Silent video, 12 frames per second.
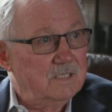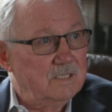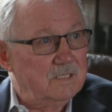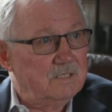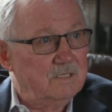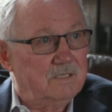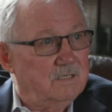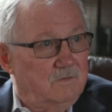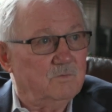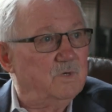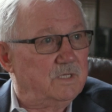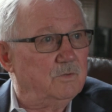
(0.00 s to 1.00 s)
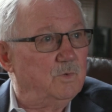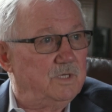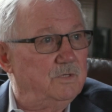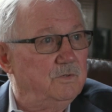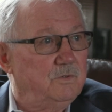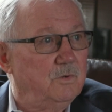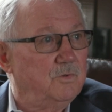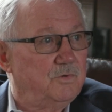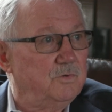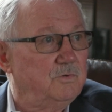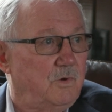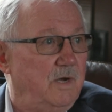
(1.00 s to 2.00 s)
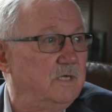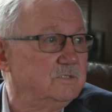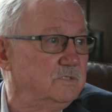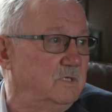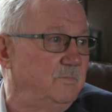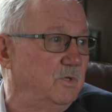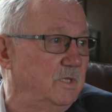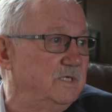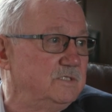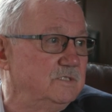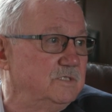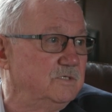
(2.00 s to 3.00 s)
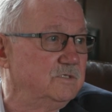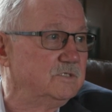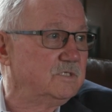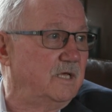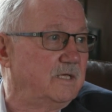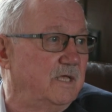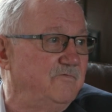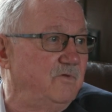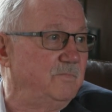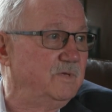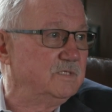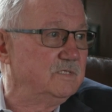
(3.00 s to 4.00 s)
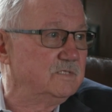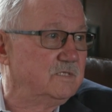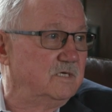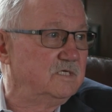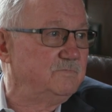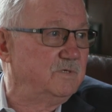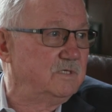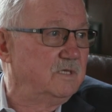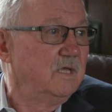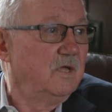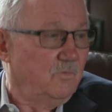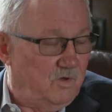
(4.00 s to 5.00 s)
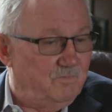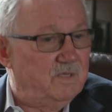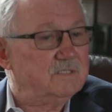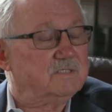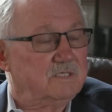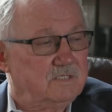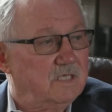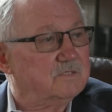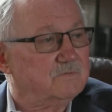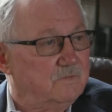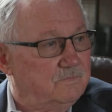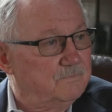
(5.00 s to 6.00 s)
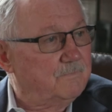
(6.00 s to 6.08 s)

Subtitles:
we do go through trials and tribulations here, just like every business does. But we've been successful.